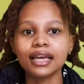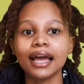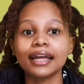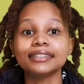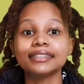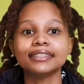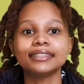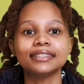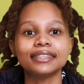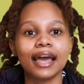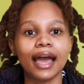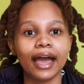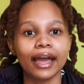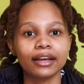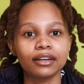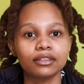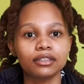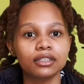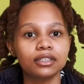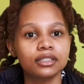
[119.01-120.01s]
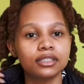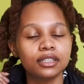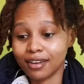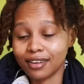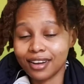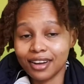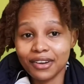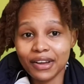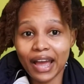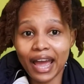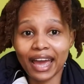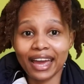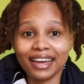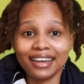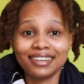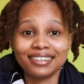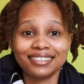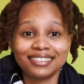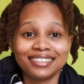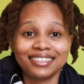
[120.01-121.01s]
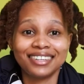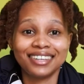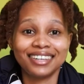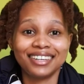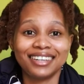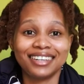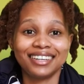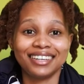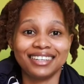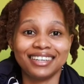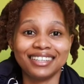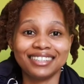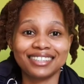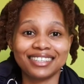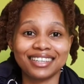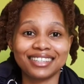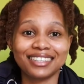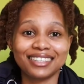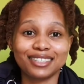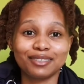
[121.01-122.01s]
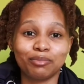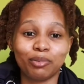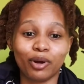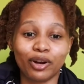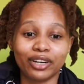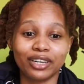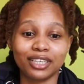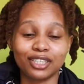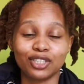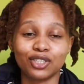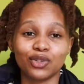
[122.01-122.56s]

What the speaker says: and detangled. Okay. Let's get this party